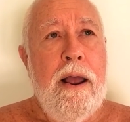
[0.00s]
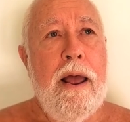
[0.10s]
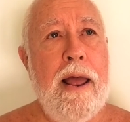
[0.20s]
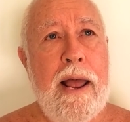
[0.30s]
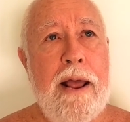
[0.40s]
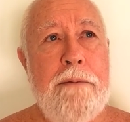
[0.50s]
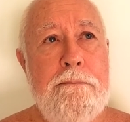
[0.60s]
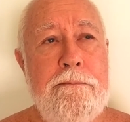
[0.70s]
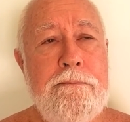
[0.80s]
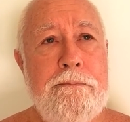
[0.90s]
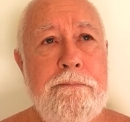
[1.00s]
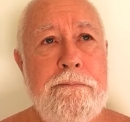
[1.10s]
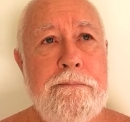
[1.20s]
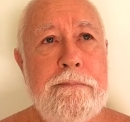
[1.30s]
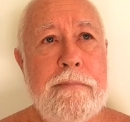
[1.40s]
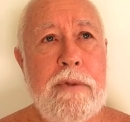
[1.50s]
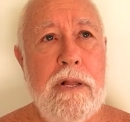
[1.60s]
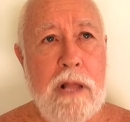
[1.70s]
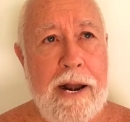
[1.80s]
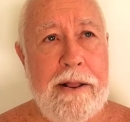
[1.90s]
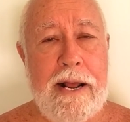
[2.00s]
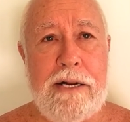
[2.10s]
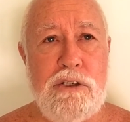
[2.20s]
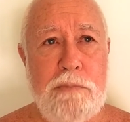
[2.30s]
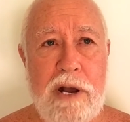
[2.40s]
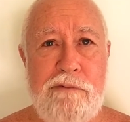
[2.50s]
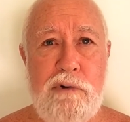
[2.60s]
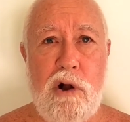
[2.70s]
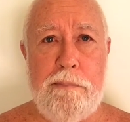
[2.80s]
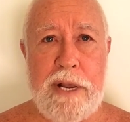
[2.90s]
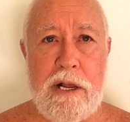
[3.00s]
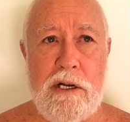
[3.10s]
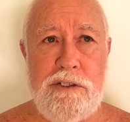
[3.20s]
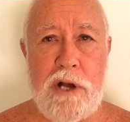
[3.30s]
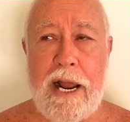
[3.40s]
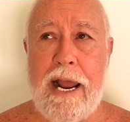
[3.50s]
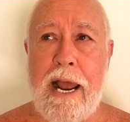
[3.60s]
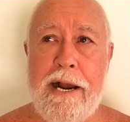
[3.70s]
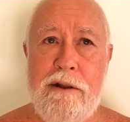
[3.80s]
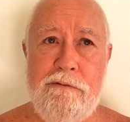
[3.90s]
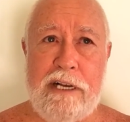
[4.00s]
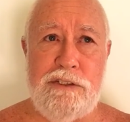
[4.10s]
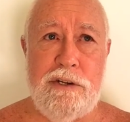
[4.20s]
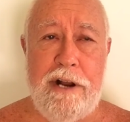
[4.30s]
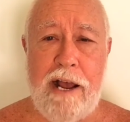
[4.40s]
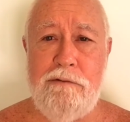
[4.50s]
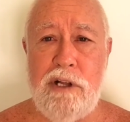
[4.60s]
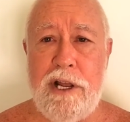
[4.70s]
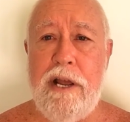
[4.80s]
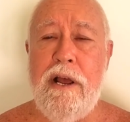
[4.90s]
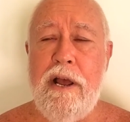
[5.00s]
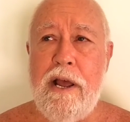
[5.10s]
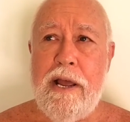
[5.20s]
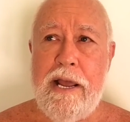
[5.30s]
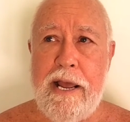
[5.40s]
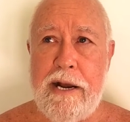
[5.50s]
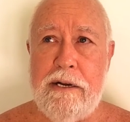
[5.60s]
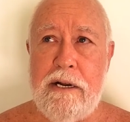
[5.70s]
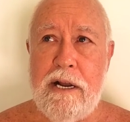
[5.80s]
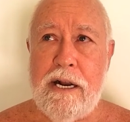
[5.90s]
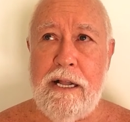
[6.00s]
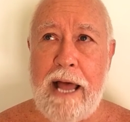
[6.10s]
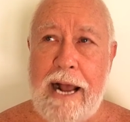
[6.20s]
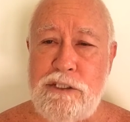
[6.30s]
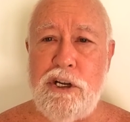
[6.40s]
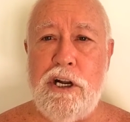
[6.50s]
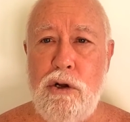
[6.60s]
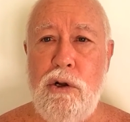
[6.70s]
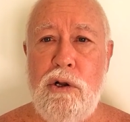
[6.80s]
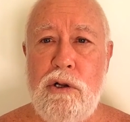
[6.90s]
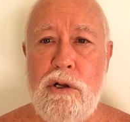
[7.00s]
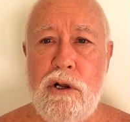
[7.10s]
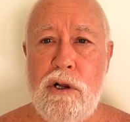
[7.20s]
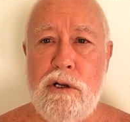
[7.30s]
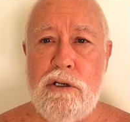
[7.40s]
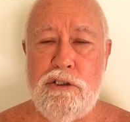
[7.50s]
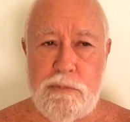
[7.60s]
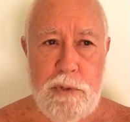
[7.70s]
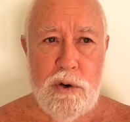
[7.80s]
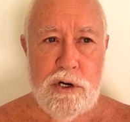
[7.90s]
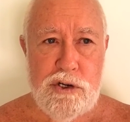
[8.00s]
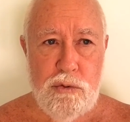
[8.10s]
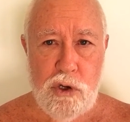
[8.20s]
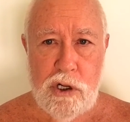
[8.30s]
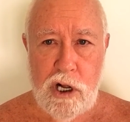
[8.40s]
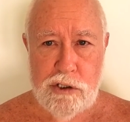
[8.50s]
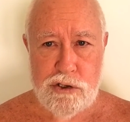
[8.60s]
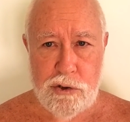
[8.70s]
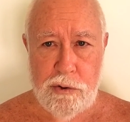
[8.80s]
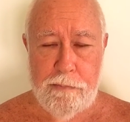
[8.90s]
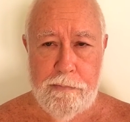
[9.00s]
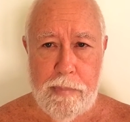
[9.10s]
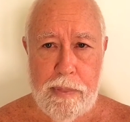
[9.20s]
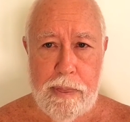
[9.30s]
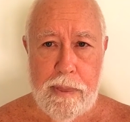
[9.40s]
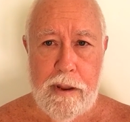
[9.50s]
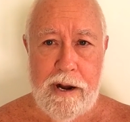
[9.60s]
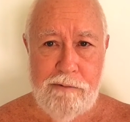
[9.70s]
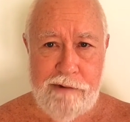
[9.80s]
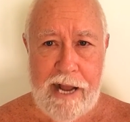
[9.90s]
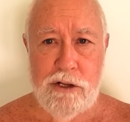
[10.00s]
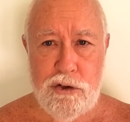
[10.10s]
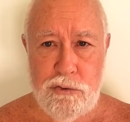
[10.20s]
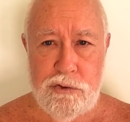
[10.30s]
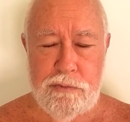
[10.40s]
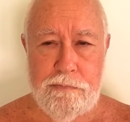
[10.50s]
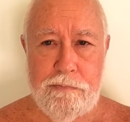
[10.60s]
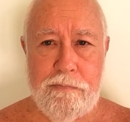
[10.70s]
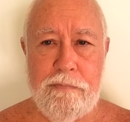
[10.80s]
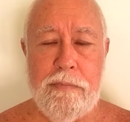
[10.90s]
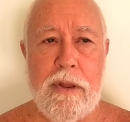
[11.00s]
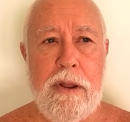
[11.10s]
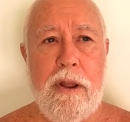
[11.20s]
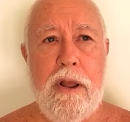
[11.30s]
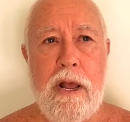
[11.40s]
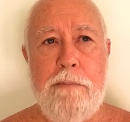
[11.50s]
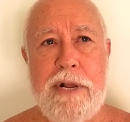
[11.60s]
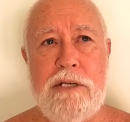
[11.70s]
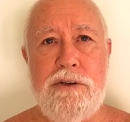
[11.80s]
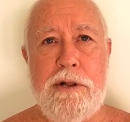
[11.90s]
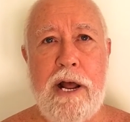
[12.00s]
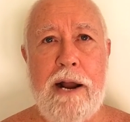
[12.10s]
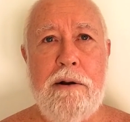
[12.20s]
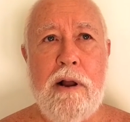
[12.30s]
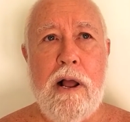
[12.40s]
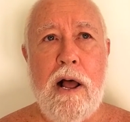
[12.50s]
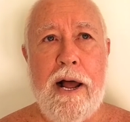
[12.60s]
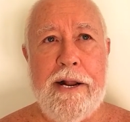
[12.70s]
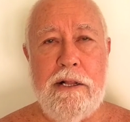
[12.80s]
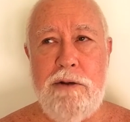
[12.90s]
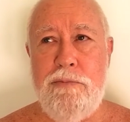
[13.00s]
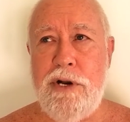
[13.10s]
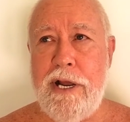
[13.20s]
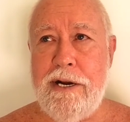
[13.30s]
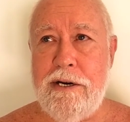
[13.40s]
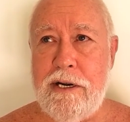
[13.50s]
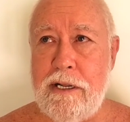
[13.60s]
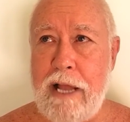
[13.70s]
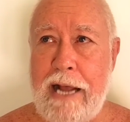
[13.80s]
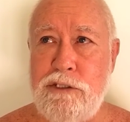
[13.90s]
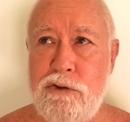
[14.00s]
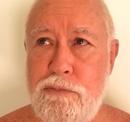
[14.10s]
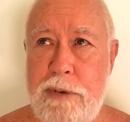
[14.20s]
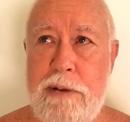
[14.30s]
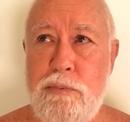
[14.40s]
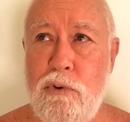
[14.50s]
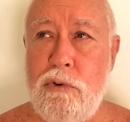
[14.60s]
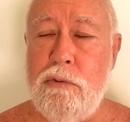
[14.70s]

And a lot of that is my fault because I had invested heavily in classical spiritual culture and values. And because of that, I eliminated a class of people